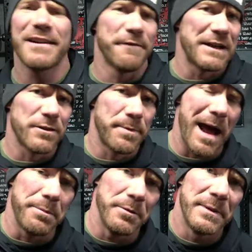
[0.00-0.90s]
unconventional
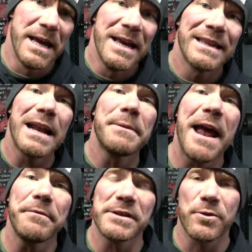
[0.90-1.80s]
problem that I've been
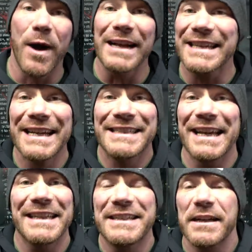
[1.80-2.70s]
having with squats is
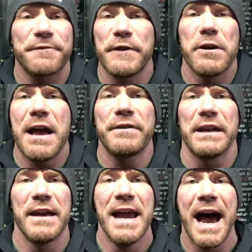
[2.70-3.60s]
that they just feel
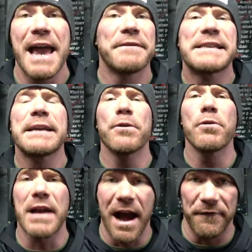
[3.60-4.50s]
heavy. I have
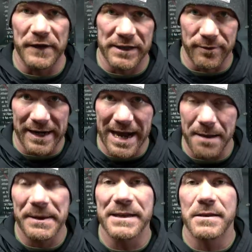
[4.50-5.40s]
zero confidence right
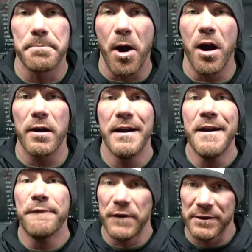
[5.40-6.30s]
now because the bar
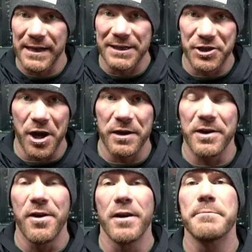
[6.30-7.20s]
feels like
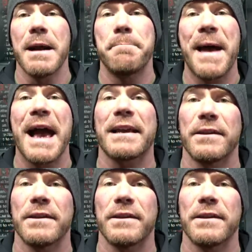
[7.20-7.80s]
junk on my back.